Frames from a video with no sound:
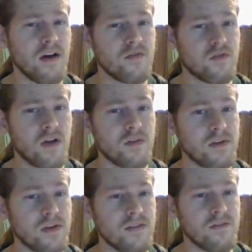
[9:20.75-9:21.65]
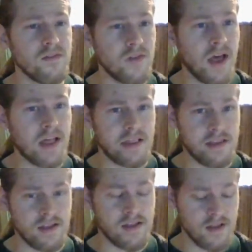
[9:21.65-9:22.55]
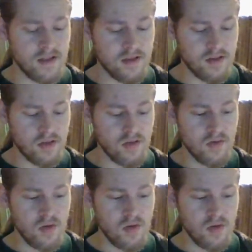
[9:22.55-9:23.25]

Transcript: of traveling vast distances